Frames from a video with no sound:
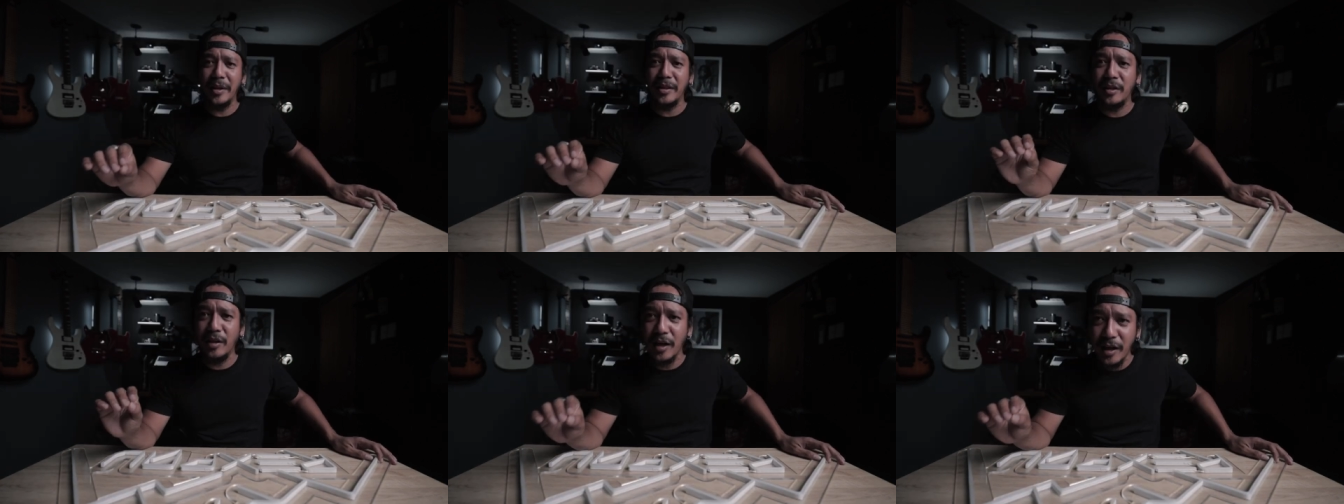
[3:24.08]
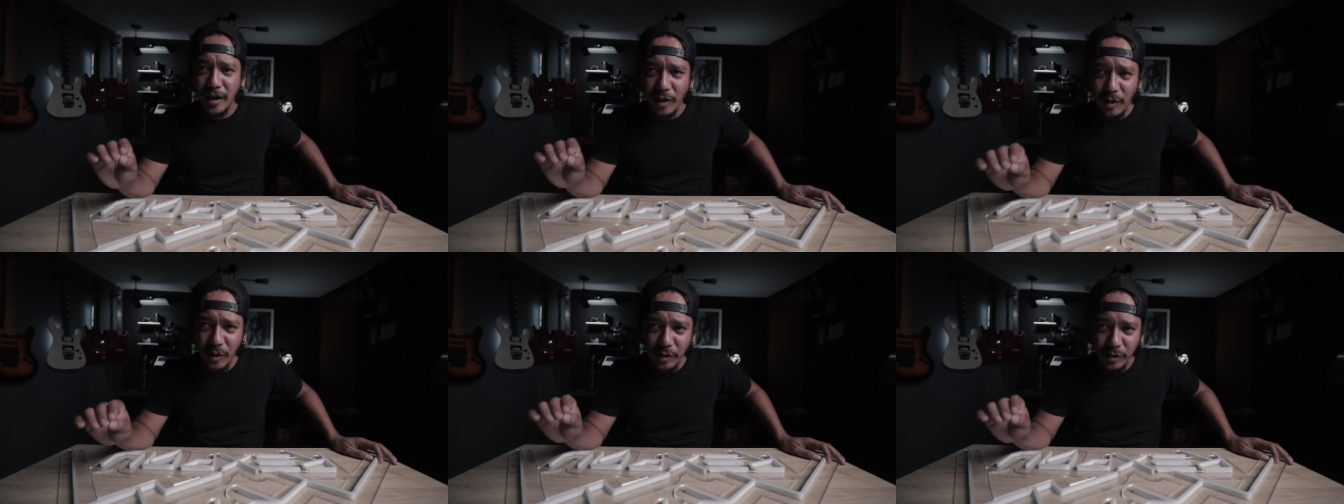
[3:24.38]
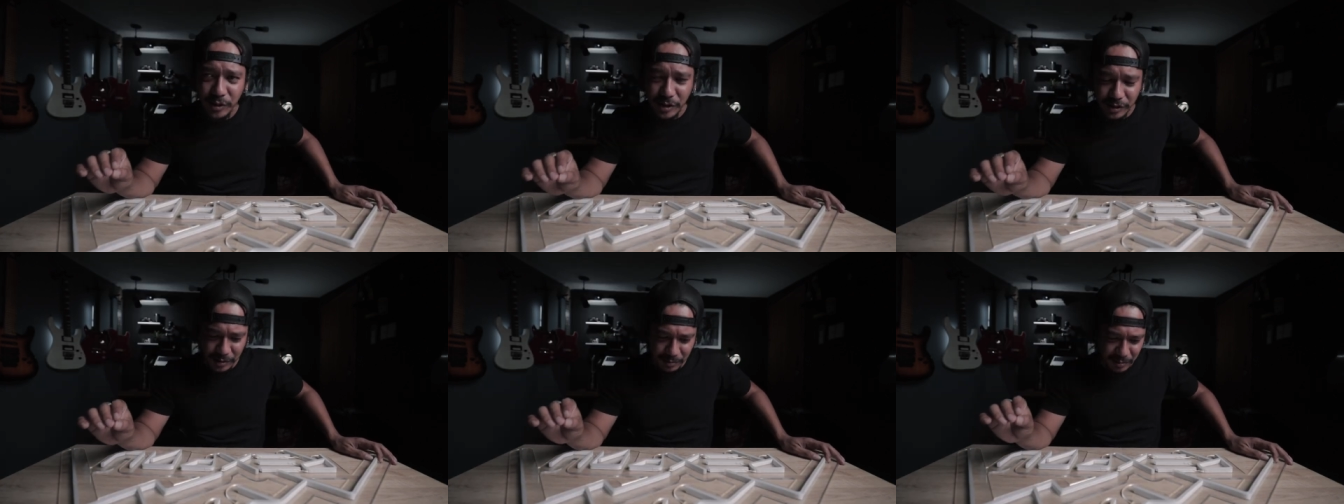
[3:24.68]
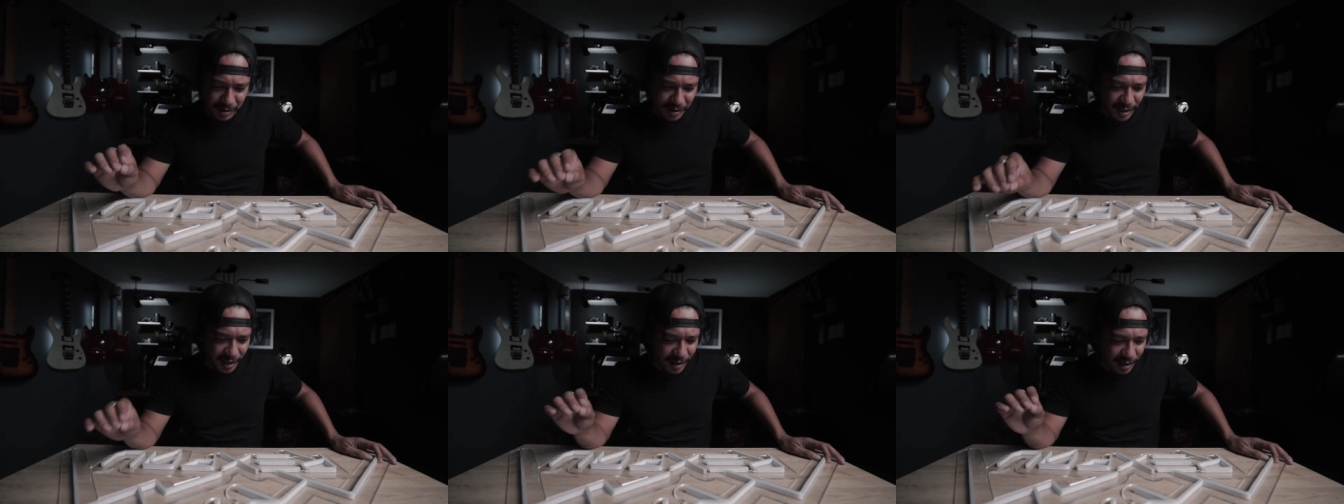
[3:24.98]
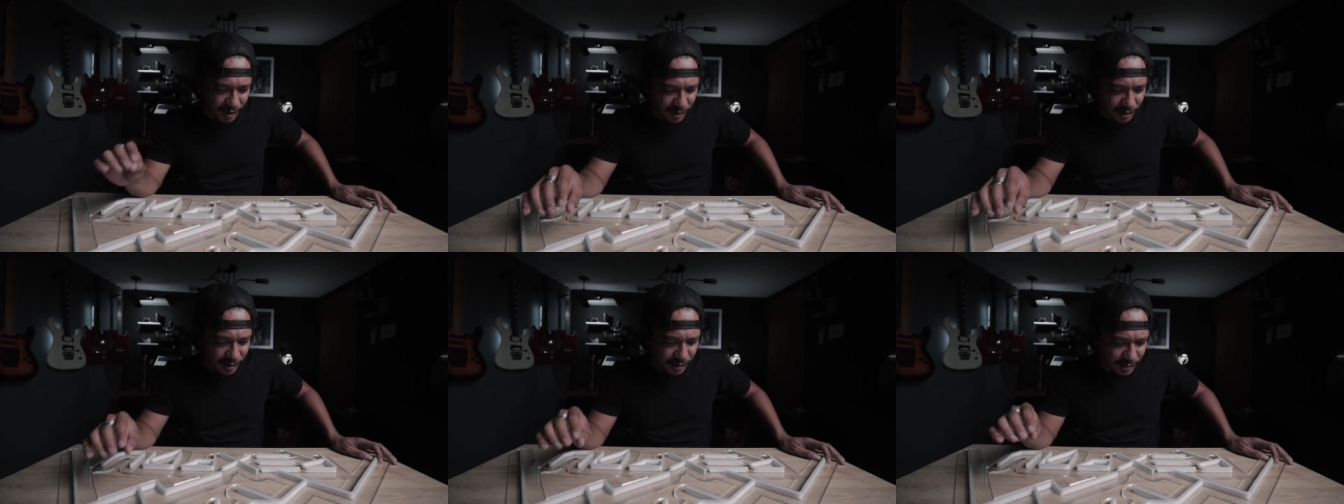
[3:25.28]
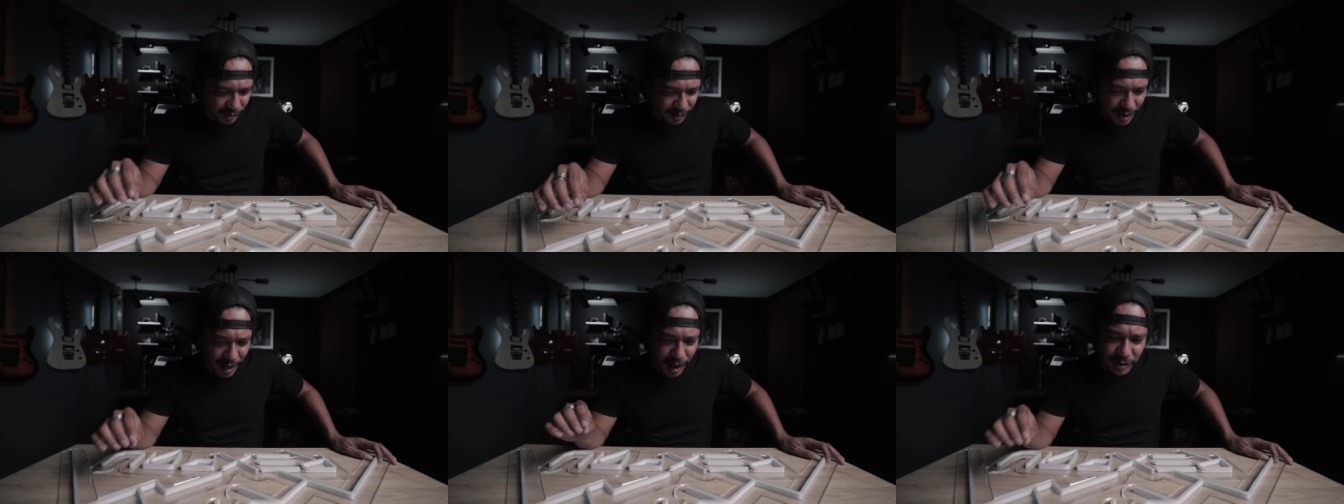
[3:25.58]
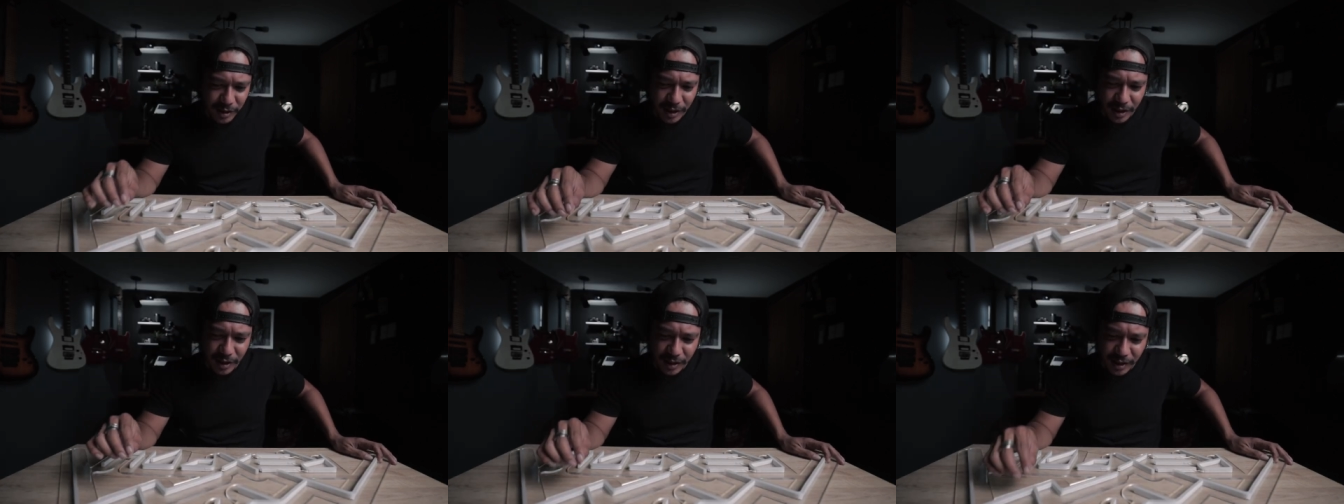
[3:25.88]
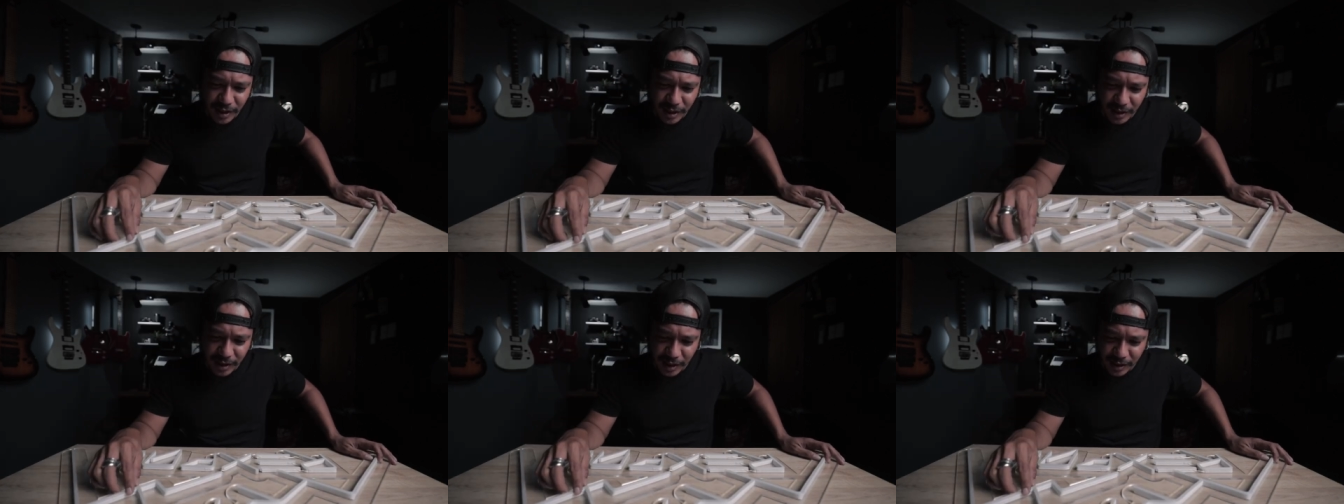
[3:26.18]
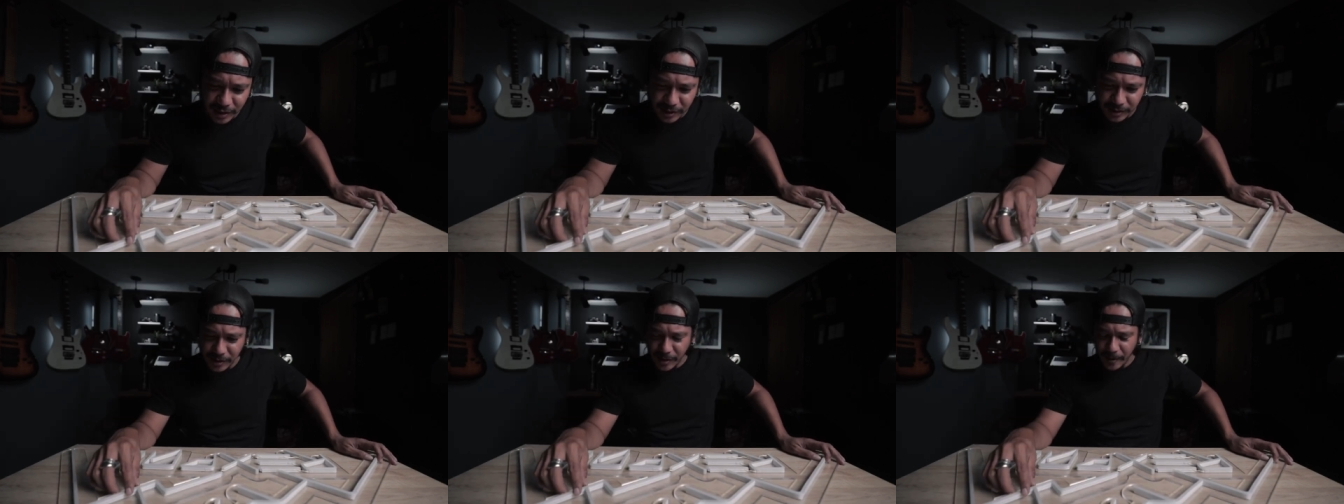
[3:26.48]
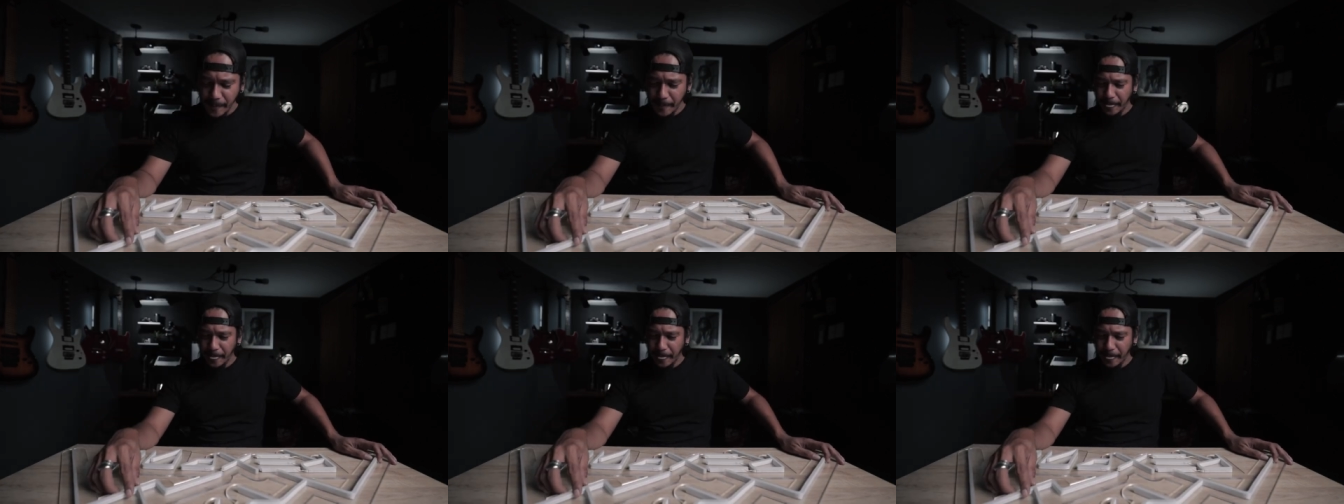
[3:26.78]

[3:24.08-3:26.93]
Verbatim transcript: meticulous, meticulous on how they did this.